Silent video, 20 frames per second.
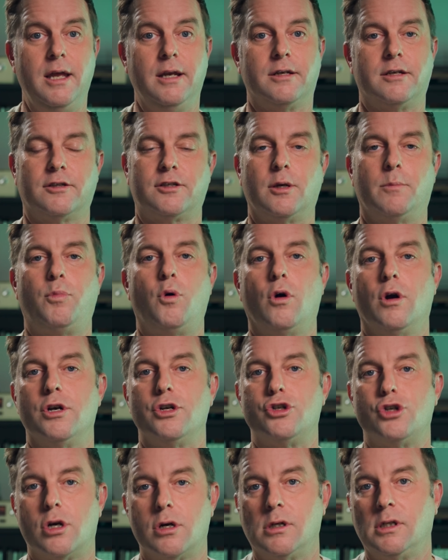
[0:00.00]
to support
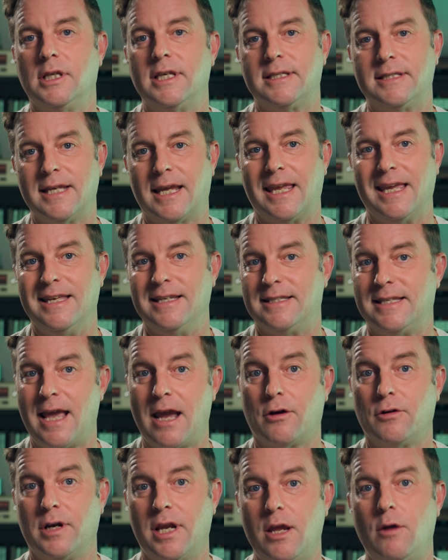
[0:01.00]
journalistic
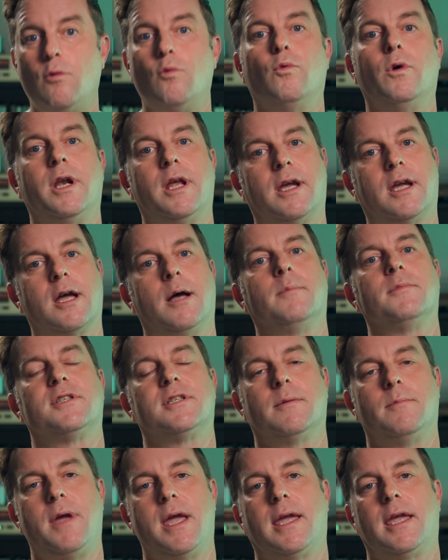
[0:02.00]
integrity when it comes
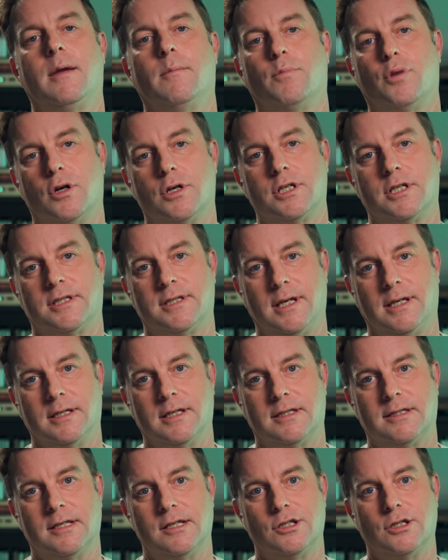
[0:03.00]
to making purchasing
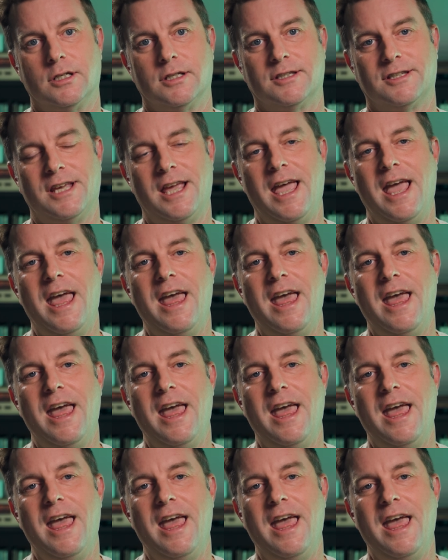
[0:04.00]
decisions.